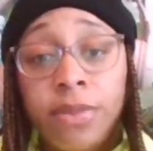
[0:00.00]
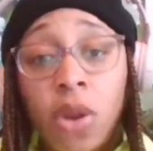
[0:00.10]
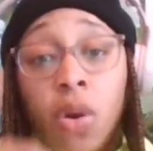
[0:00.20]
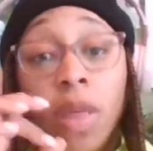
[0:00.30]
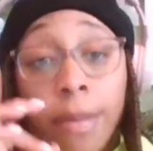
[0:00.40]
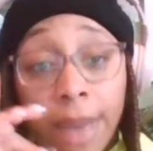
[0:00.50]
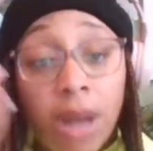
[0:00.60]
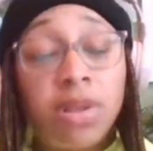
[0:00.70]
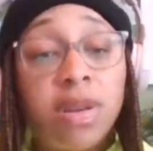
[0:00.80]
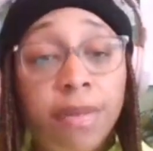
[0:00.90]
or the
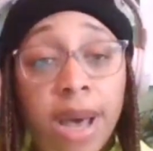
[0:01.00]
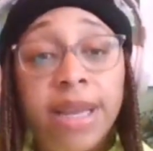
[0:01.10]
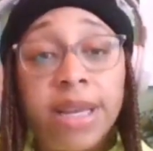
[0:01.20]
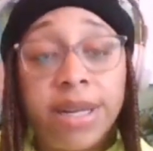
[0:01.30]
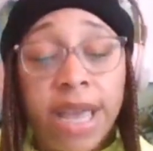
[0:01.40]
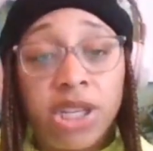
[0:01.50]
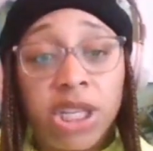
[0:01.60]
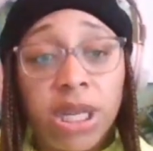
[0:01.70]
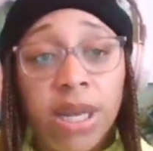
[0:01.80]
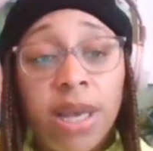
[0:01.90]
mouth to mind
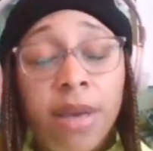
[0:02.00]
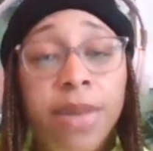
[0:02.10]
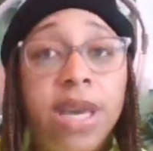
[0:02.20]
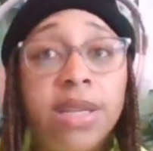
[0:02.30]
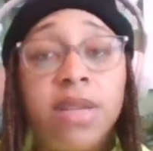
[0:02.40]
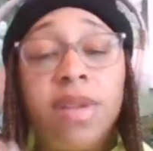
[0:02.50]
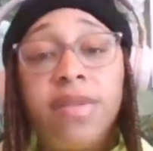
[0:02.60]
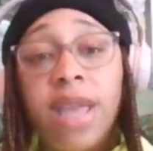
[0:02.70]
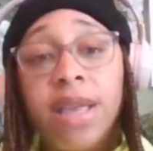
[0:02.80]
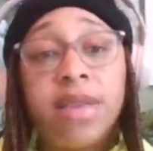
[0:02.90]
connection, because of the
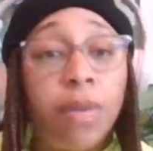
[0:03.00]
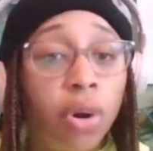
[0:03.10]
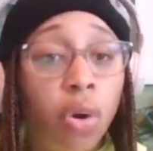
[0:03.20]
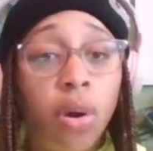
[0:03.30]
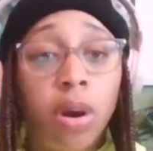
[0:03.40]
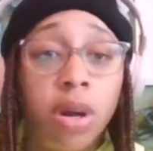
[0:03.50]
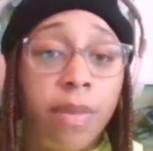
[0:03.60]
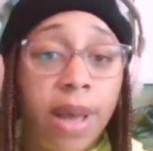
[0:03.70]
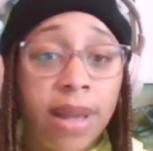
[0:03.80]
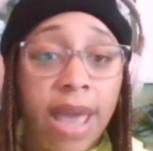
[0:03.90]
things that were going on in
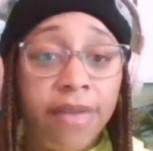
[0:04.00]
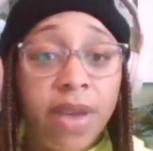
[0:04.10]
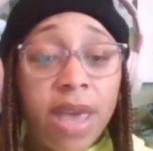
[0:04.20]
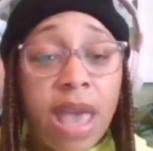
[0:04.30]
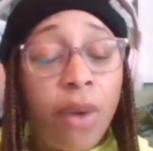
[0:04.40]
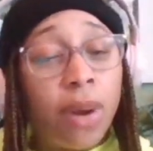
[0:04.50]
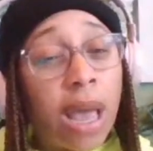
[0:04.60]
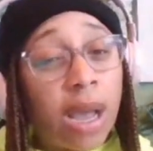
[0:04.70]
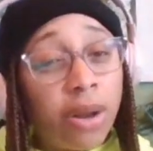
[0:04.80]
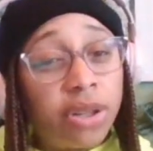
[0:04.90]
my life. And when
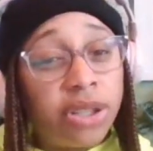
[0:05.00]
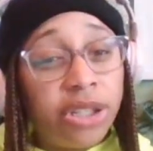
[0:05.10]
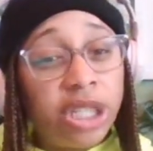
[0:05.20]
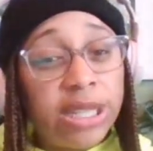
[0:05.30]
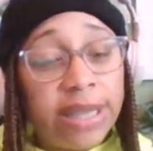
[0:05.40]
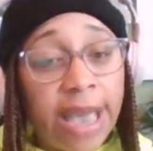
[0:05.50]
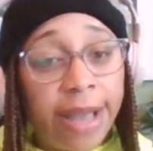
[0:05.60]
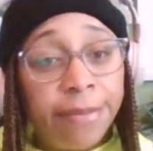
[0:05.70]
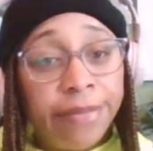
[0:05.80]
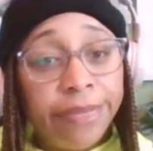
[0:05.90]
I understood that,
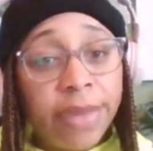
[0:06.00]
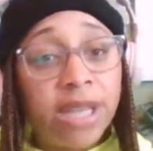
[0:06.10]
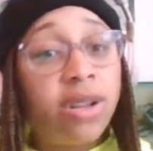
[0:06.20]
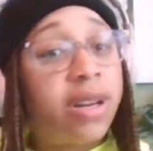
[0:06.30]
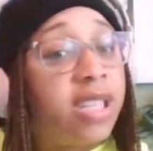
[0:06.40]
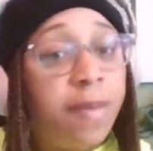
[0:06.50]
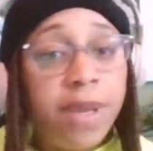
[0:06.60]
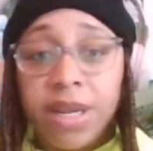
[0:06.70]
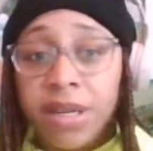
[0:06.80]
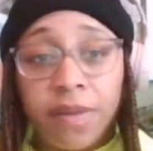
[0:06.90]
I started
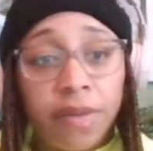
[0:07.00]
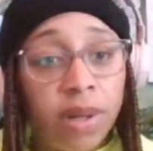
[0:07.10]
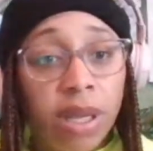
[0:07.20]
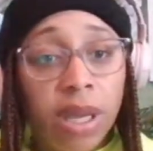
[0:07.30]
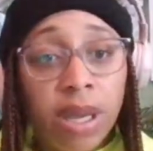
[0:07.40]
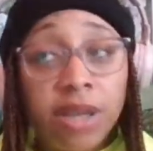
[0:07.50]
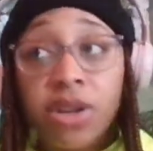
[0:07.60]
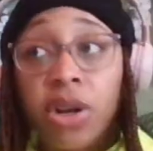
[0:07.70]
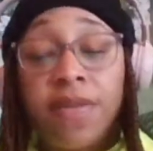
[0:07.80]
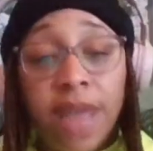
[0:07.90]
speaking differently. I
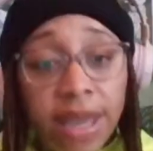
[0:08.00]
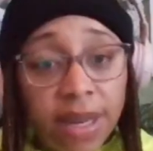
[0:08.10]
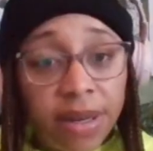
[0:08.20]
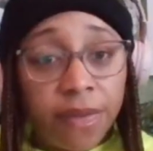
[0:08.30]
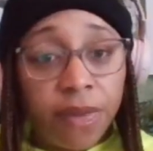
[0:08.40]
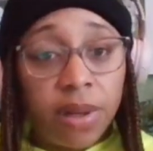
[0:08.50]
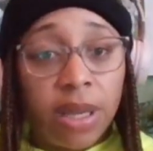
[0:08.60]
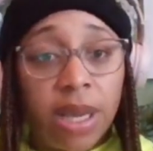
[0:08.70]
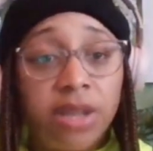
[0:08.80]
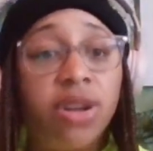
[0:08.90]
started thinking
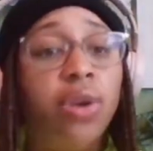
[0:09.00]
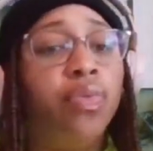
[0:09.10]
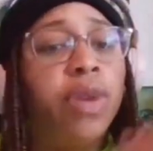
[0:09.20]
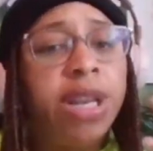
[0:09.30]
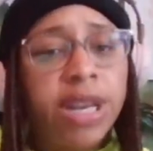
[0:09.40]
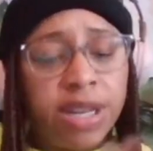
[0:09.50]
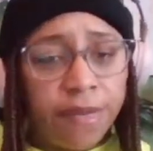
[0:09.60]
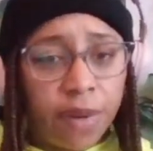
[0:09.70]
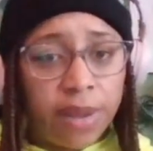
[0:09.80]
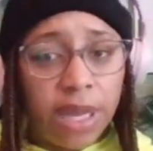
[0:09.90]
differently. I started reading
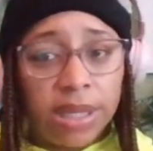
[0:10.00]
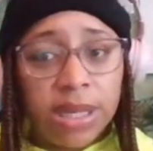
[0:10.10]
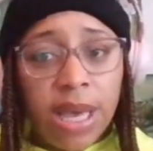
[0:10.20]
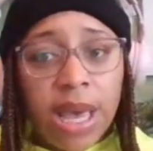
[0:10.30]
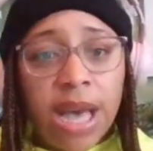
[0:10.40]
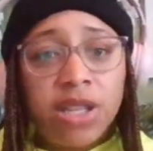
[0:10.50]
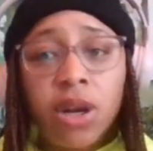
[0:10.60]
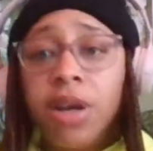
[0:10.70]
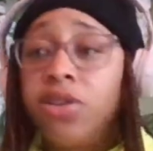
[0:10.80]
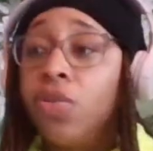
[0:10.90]
different things. I
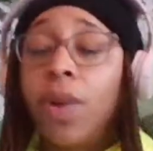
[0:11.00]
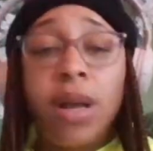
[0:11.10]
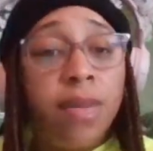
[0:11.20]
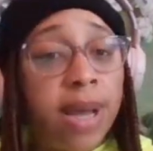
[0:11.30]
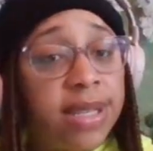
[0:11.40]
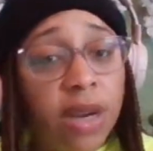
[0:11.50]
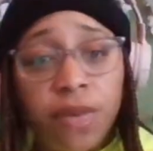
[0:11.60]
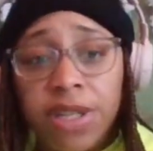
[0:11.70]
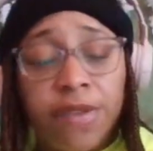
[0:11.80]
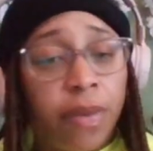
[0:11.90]
started surrounding myself
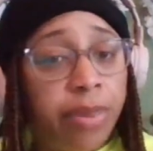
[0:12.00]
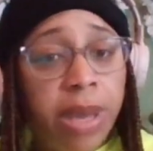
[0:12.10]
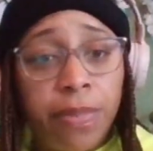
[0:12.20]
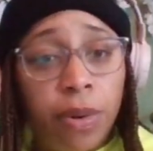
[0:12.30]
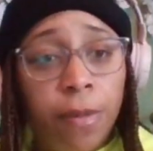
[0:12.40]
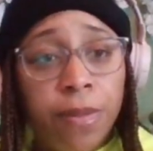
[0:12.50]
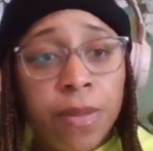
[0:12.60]
with different people.